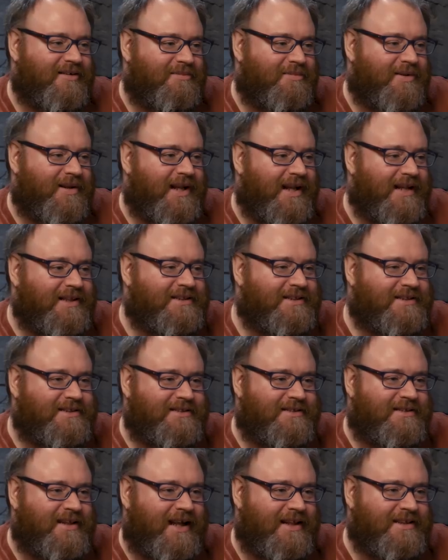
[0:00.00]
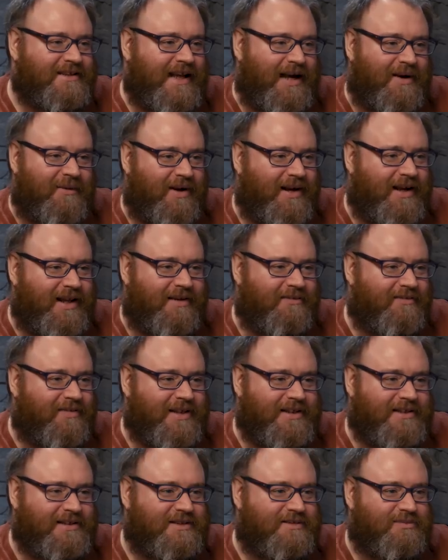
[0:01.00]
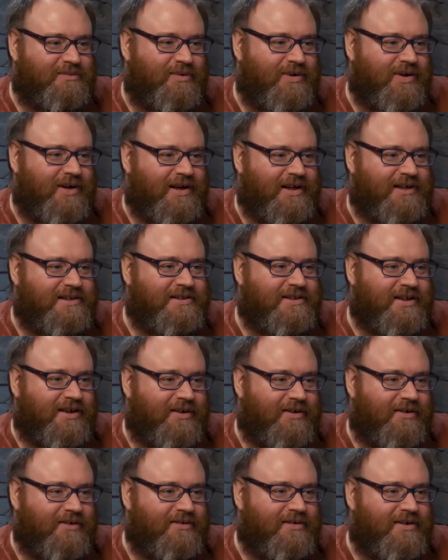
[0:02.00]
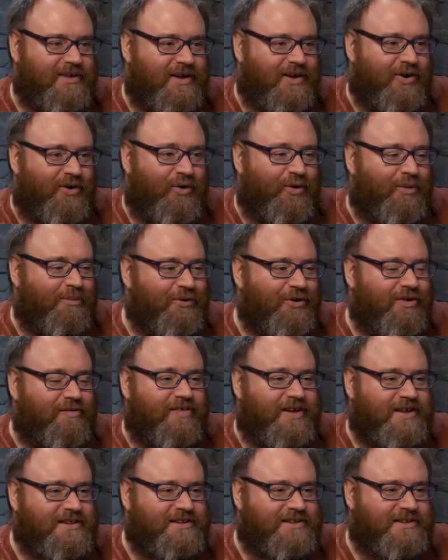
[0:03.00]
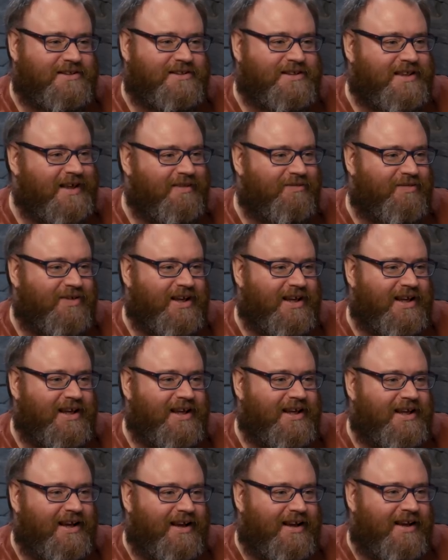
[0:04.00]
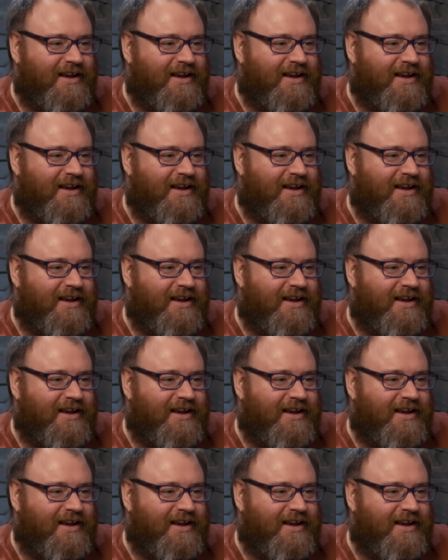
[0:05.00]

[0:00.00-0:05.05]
So yeah. that's that's how any of this works. Though. I just feel like it, all movies, T V,